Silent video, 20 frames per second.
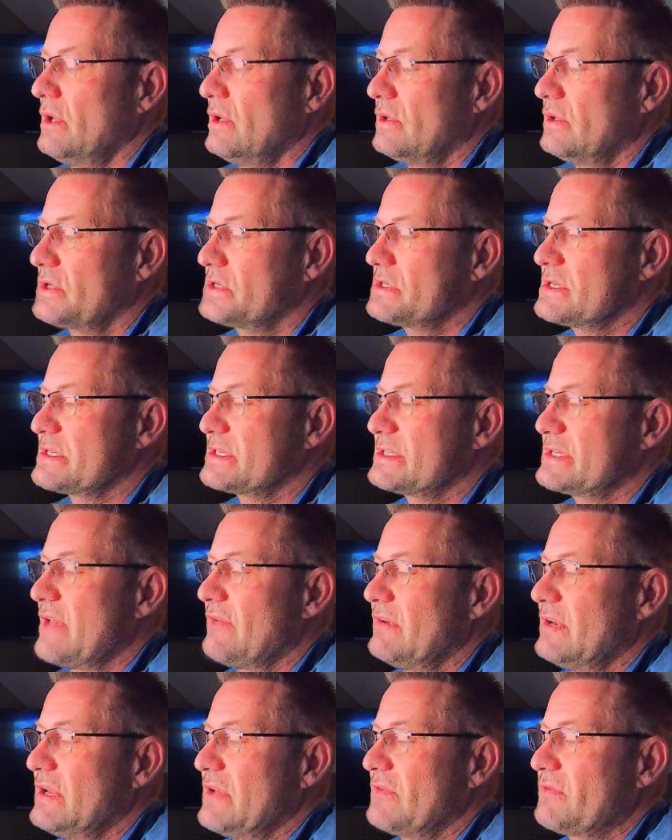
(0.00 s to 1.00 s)
Looks at
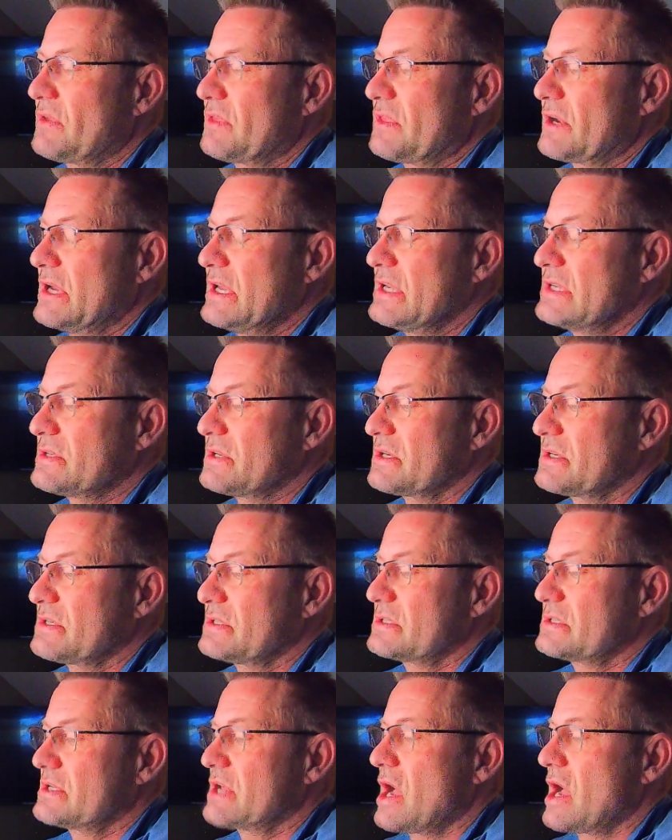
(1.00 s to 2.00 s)
7 different things. Looks at
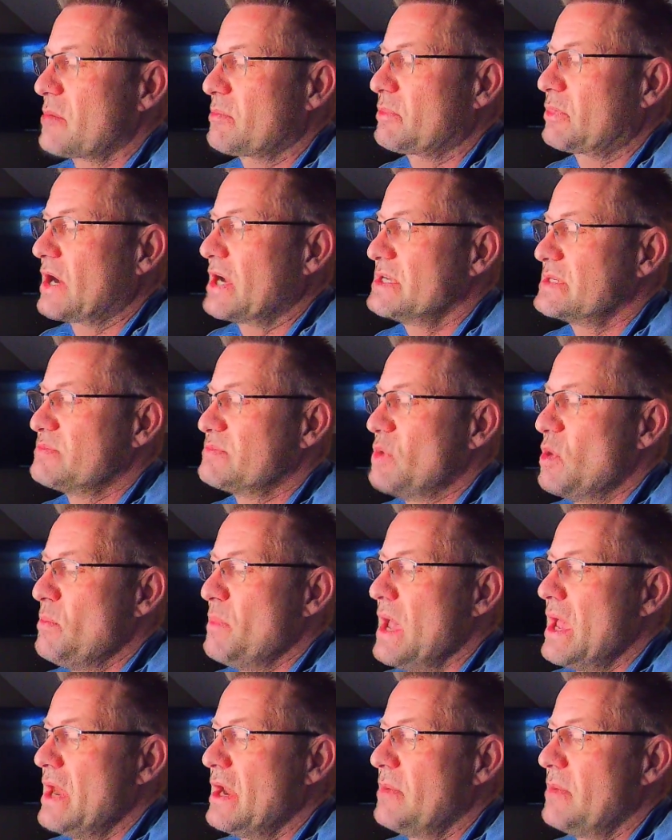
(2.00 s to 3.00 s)
stock price
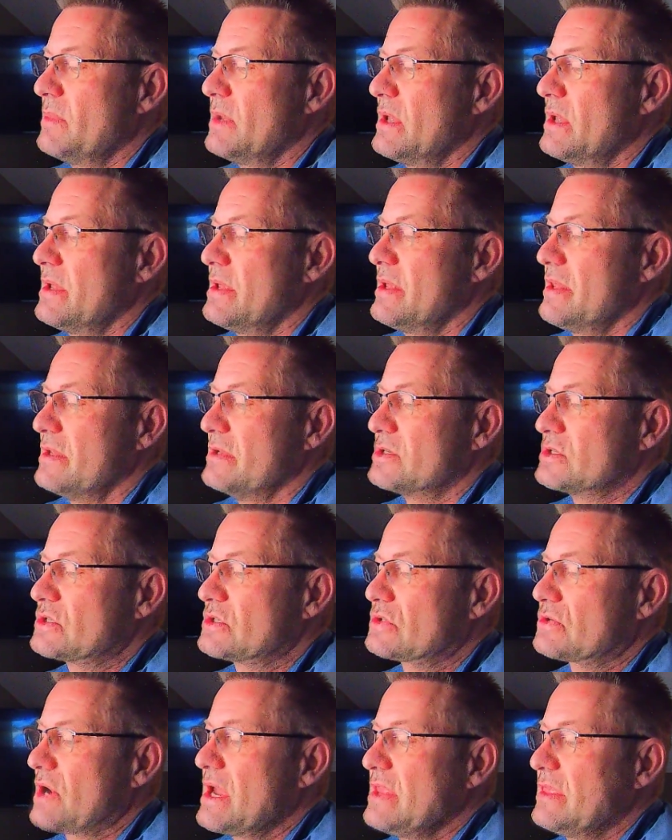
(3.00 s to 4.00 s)
momentum, the
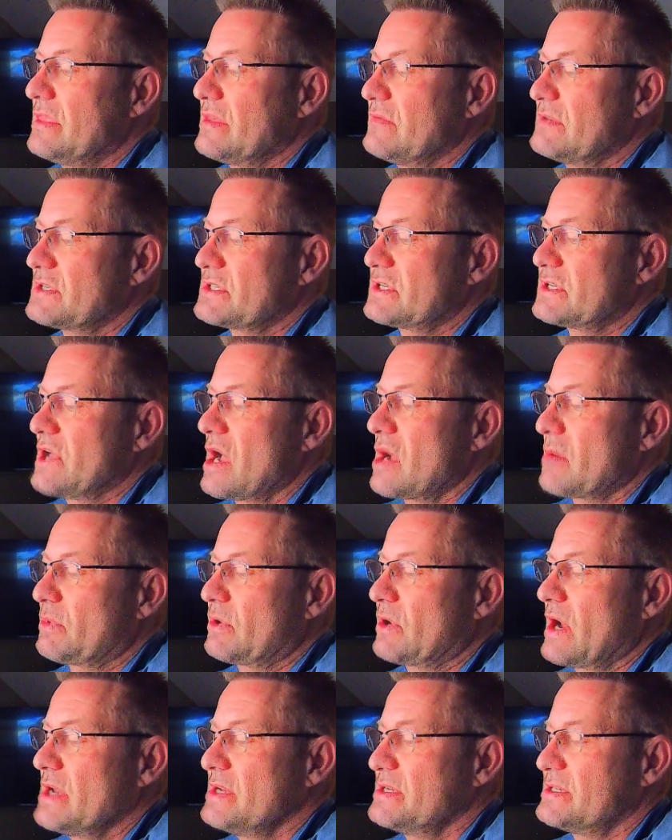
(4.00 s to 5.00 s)
strength of the stock
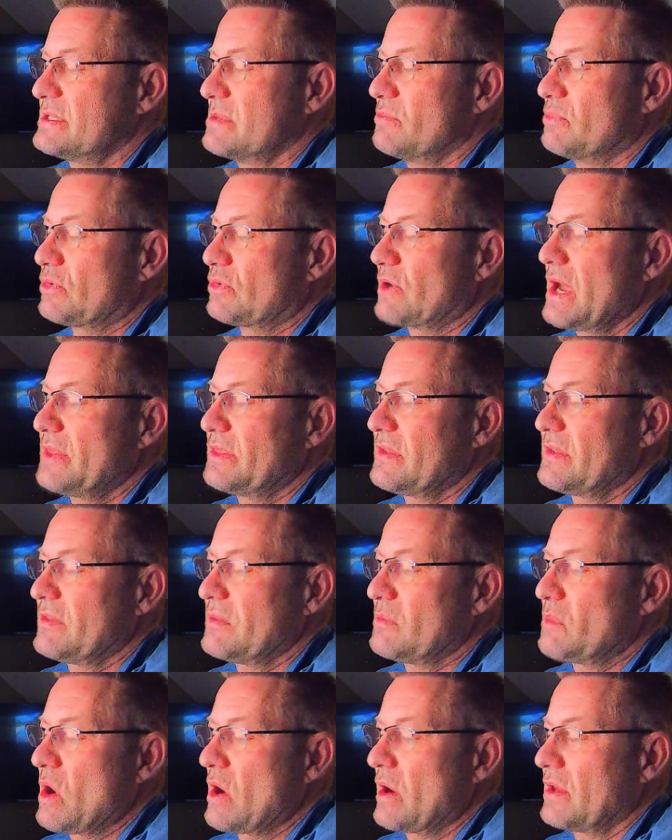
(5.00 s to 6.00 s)
price, the breadth of the
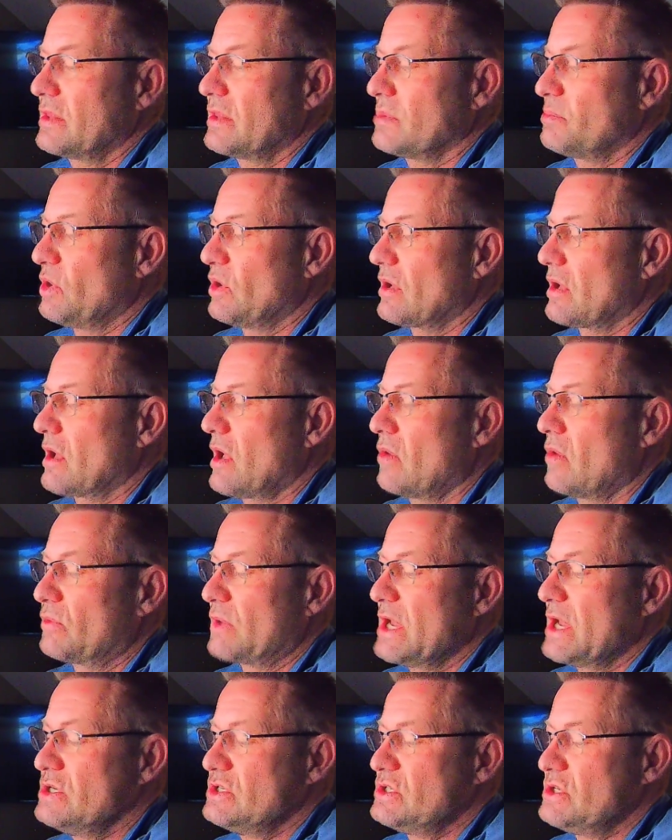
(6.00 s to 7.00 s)
market, the put-call
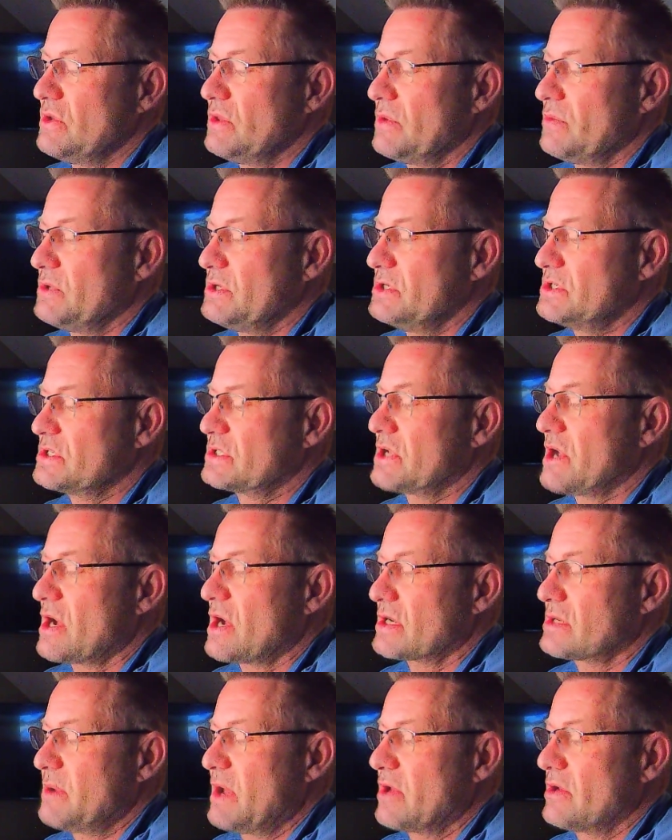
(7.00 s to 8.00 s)
ratio that we just
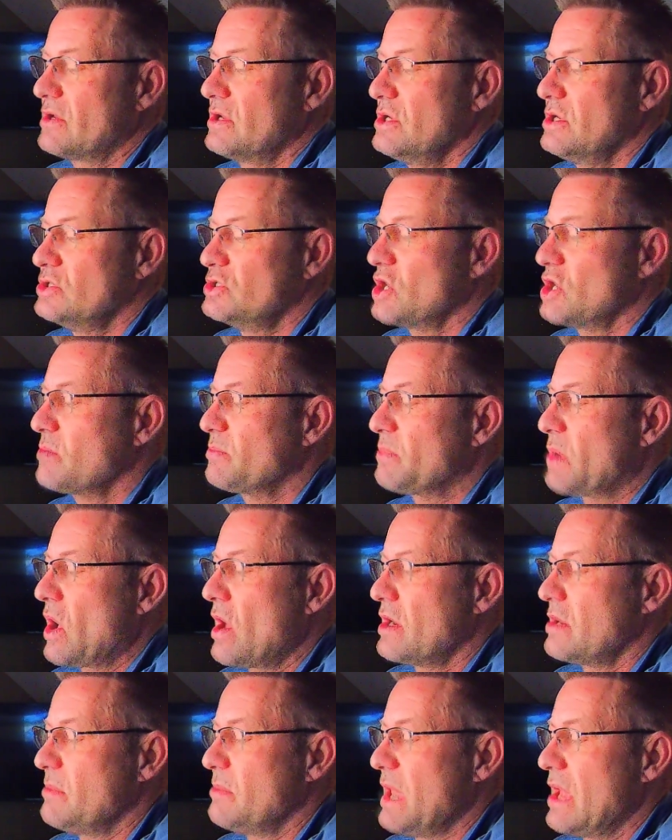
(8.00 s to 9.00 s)
talked about, junk
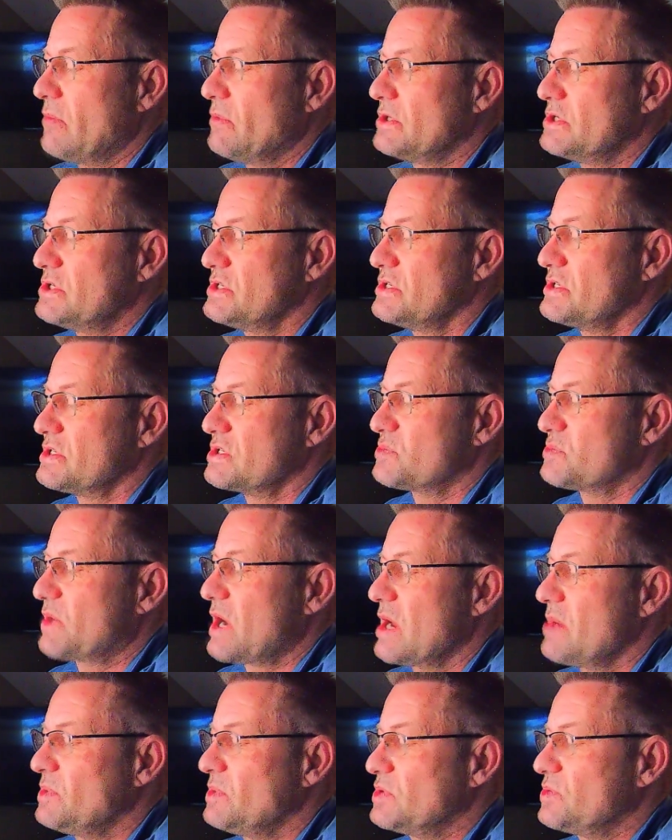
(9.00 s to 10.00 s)
bond demand, which is the
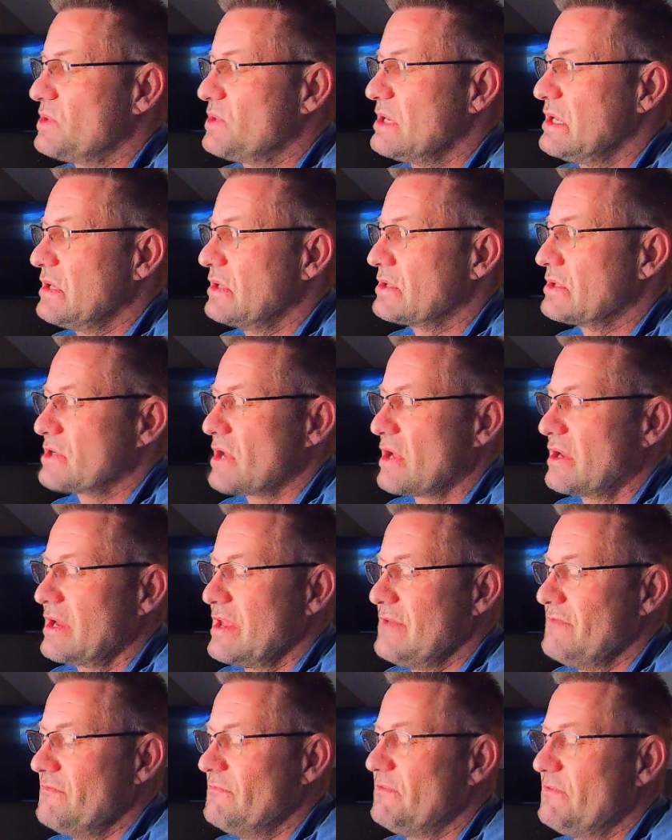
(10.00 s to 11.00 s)
spread between yields on
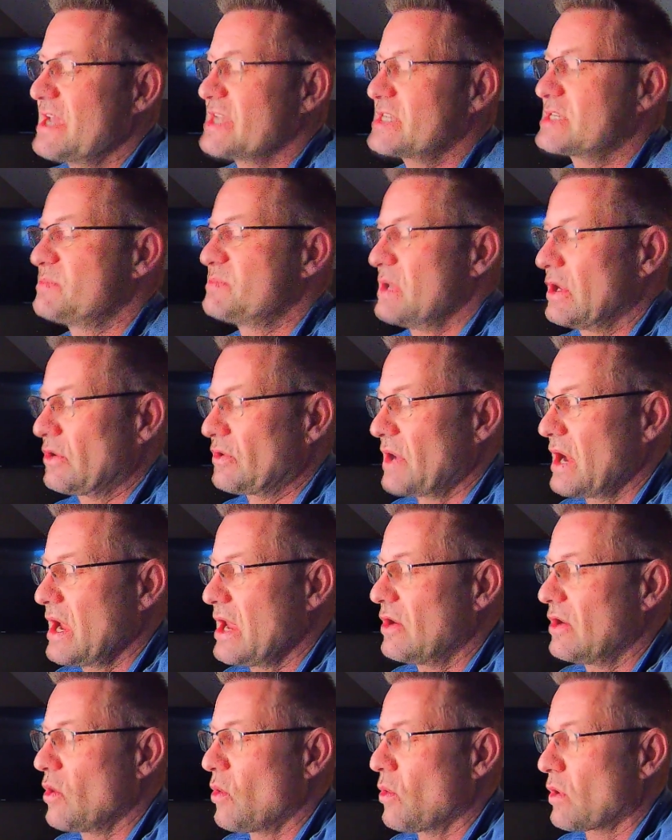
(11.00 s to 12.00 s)
investment
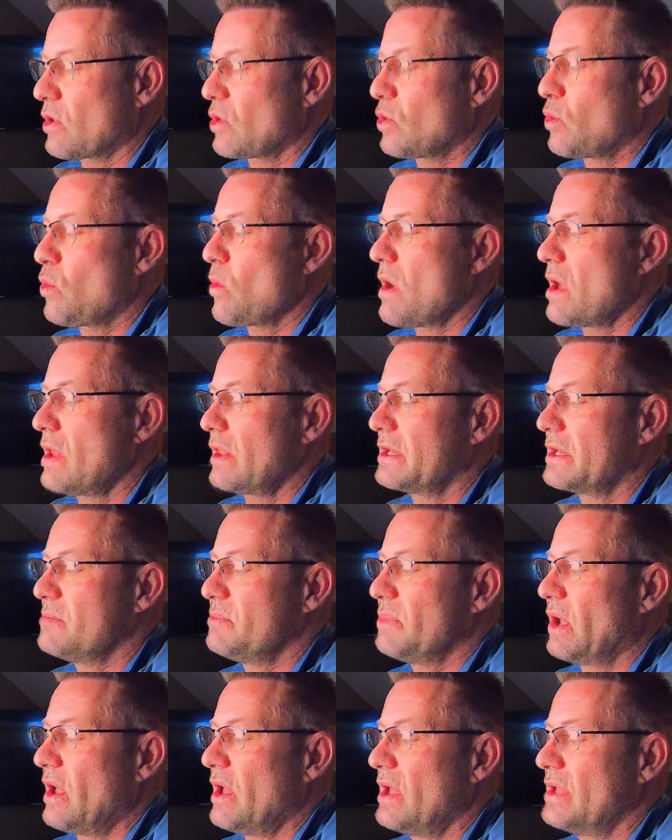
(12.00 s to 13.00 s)
grade or quality
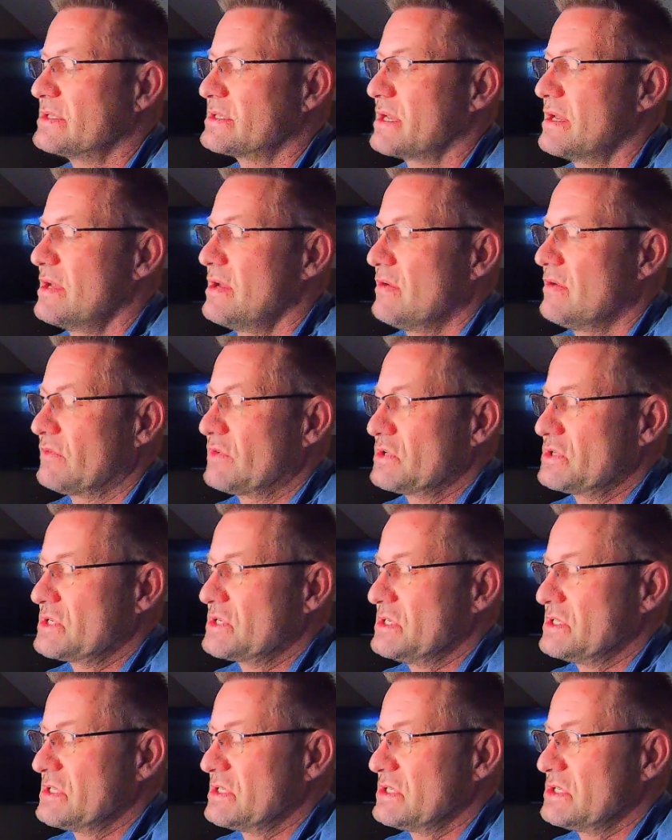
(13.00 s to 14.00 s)
bonds
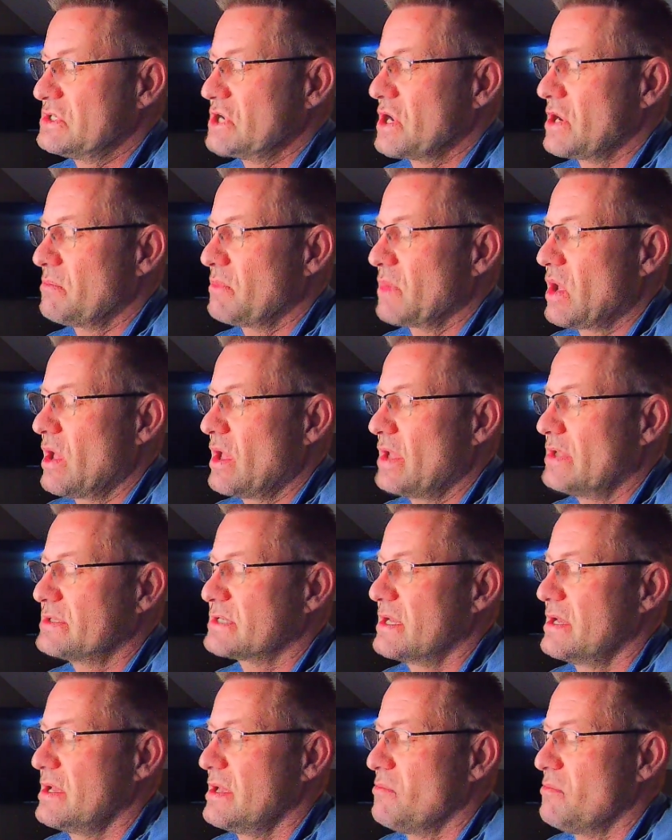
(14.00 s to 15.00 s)
versus the junk bonds,
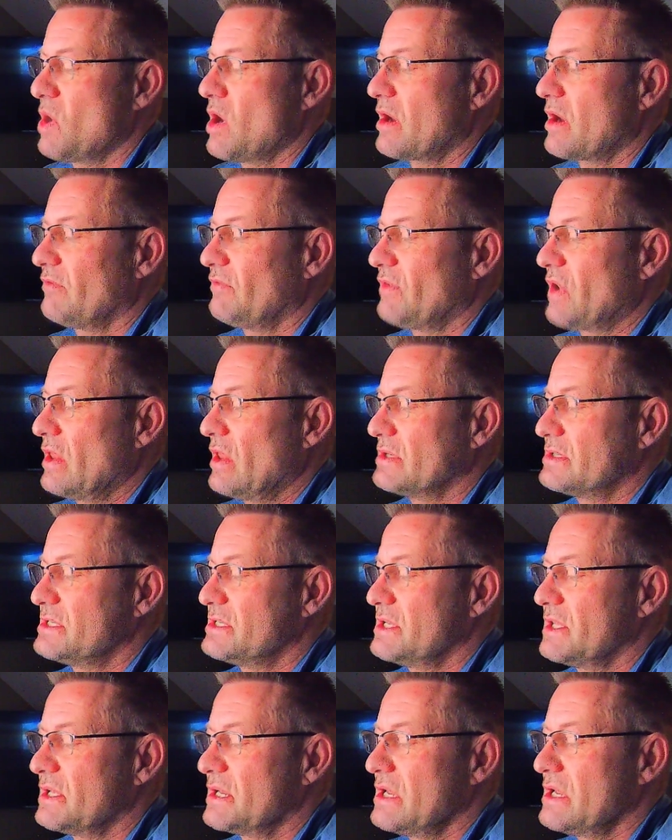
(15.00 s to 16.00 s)
market
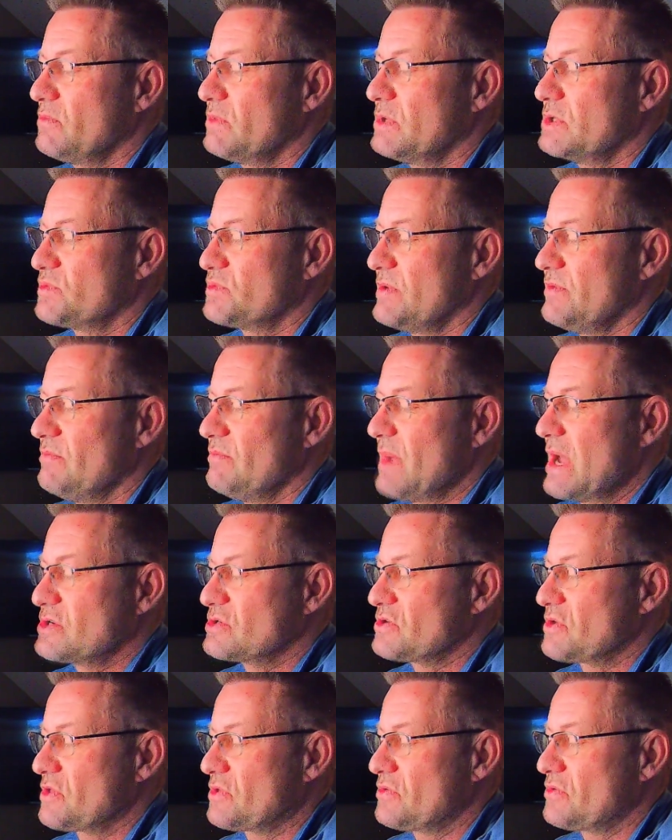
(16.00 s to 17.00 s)
volatility, which we
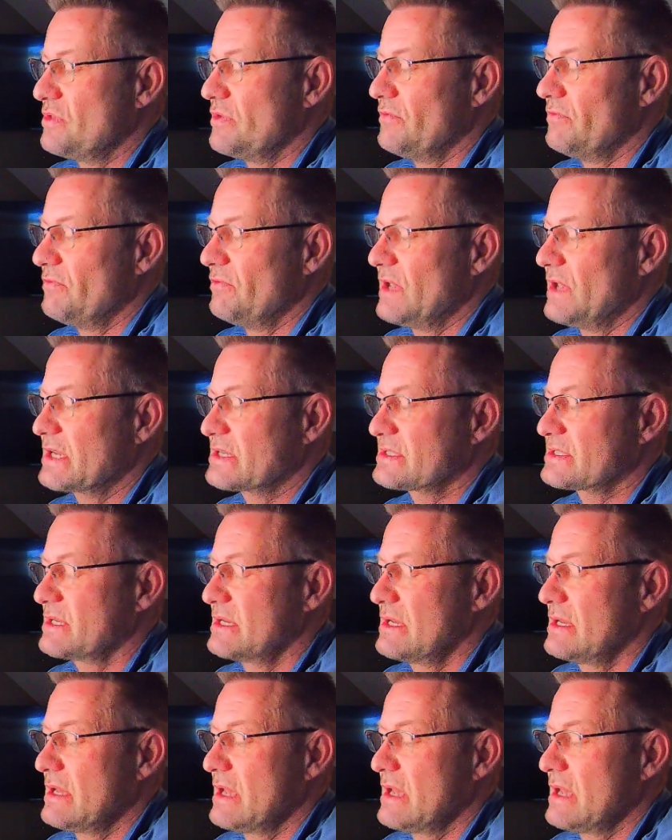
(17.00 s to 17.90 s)
measure through the VIX,